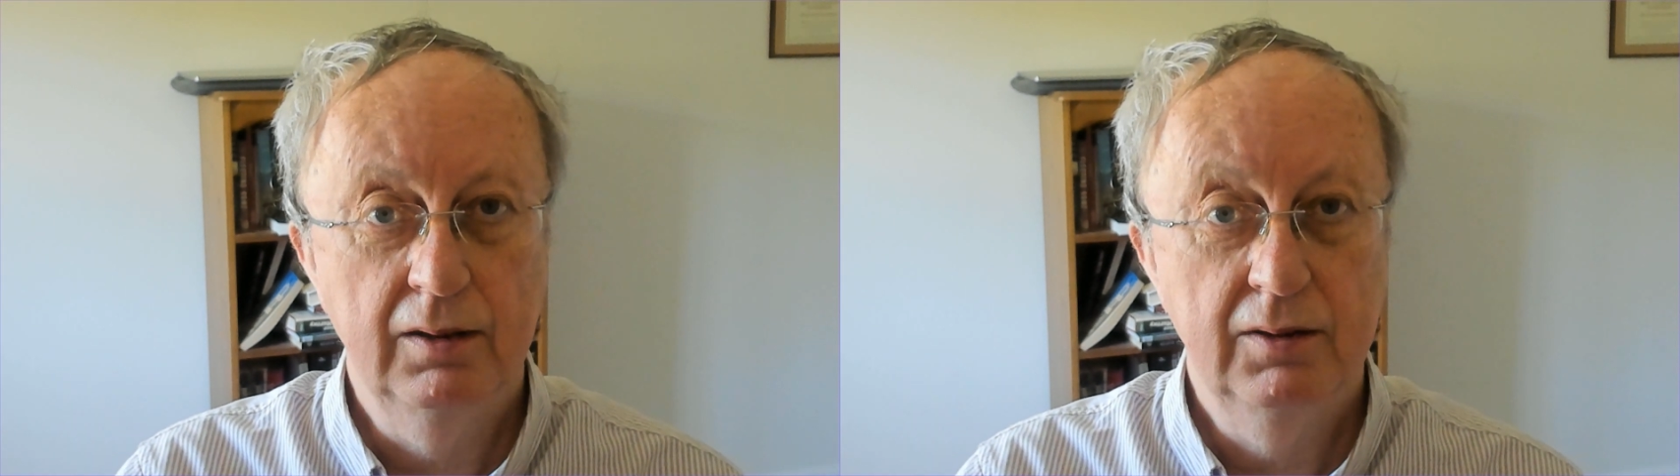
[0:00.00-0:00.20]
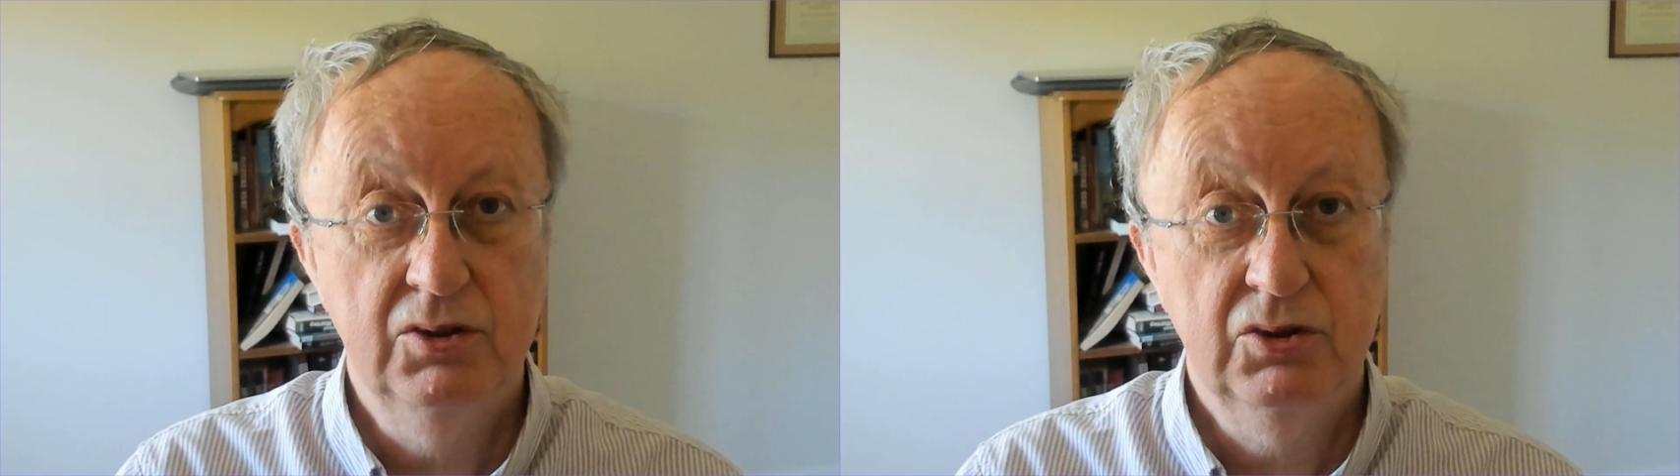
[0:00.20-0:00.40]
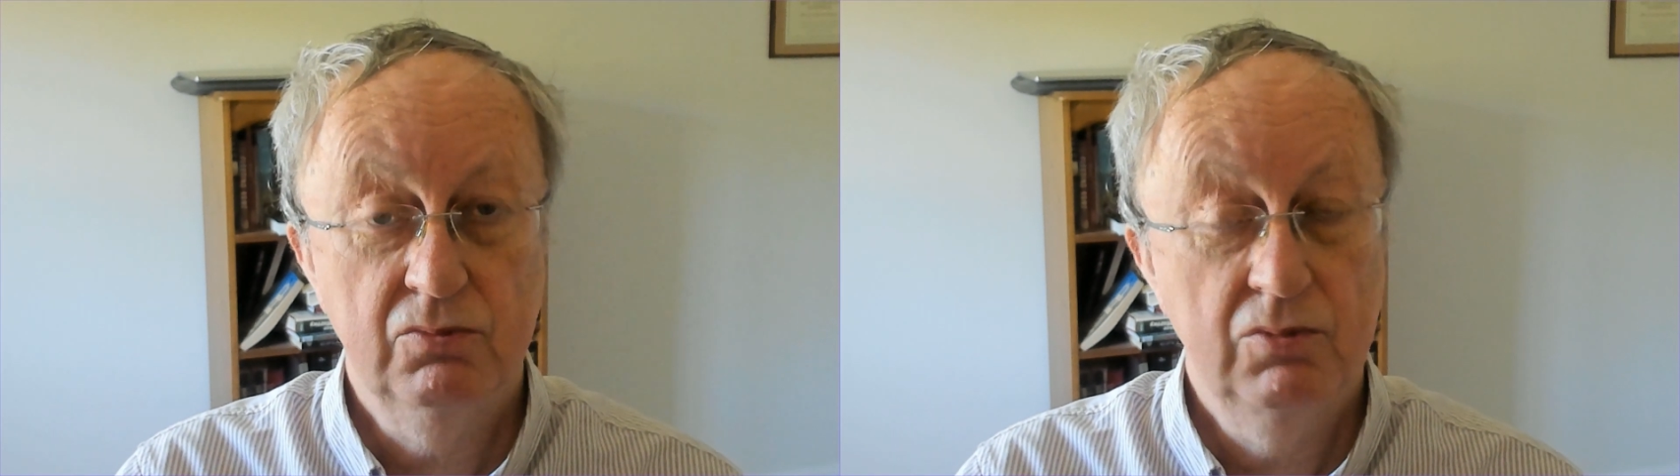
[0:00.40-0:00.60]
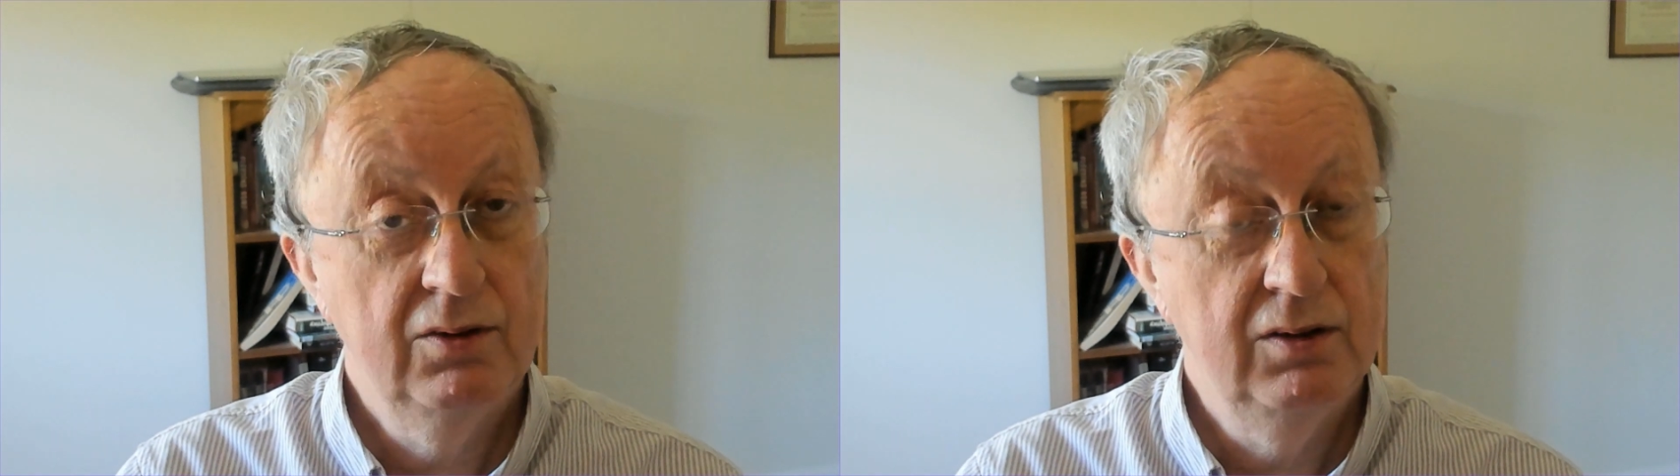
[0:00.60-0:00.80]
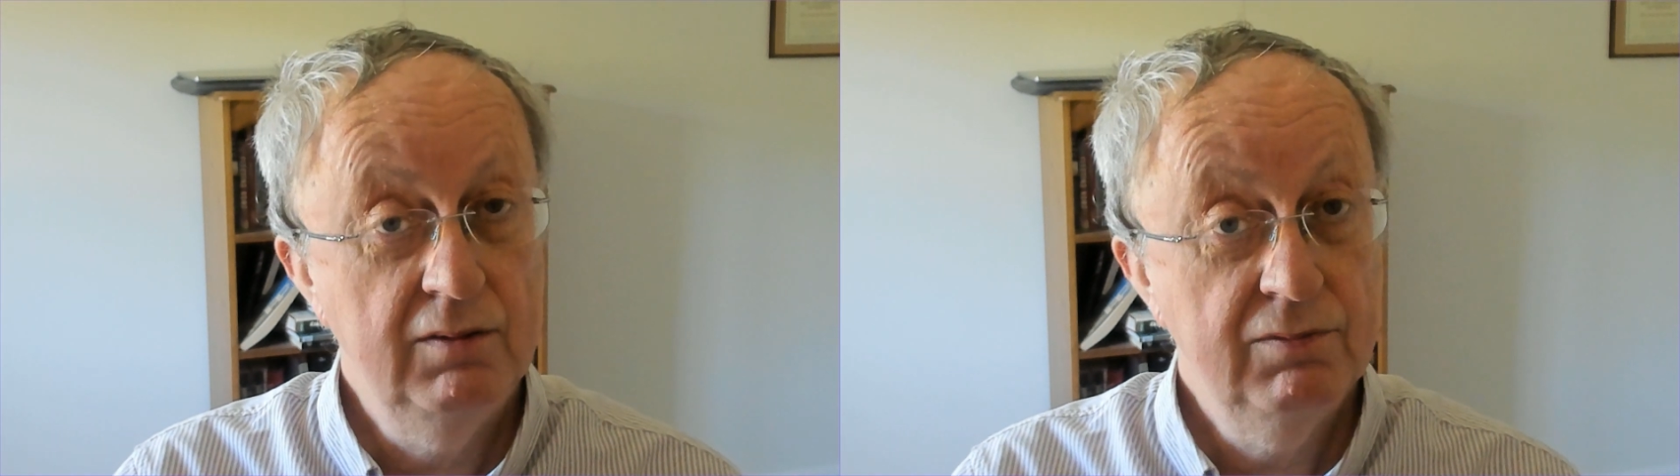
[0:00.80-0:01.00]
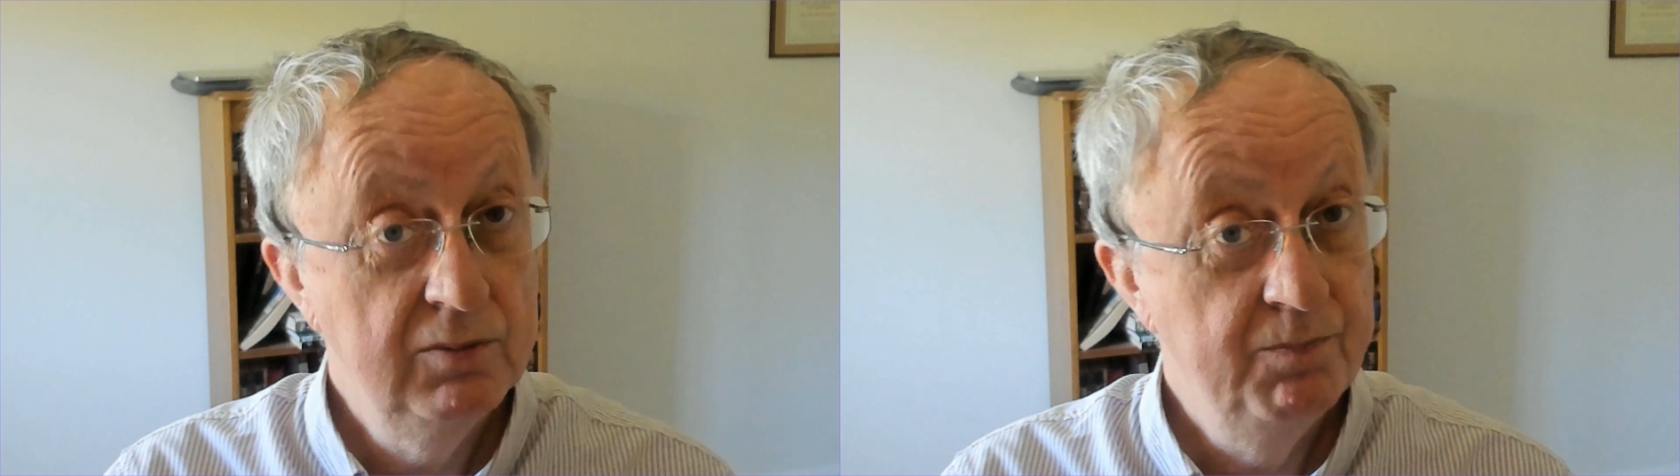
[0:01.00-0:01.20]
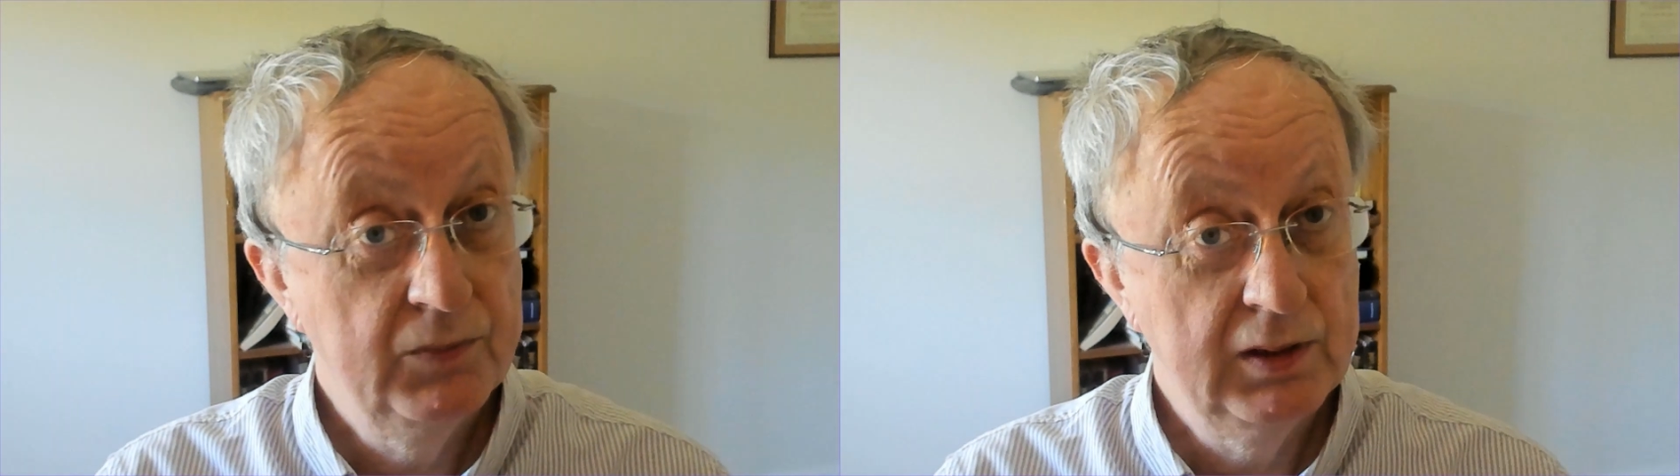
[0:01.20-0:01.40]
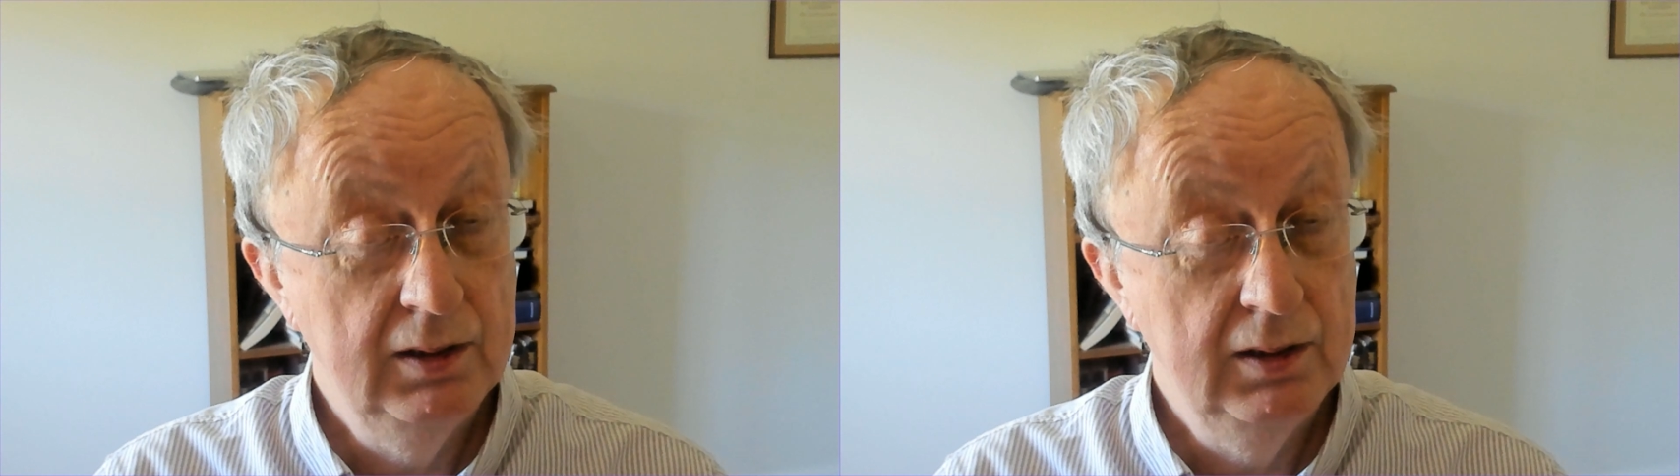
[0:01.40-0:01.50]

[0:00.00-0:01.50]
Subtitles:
is rather different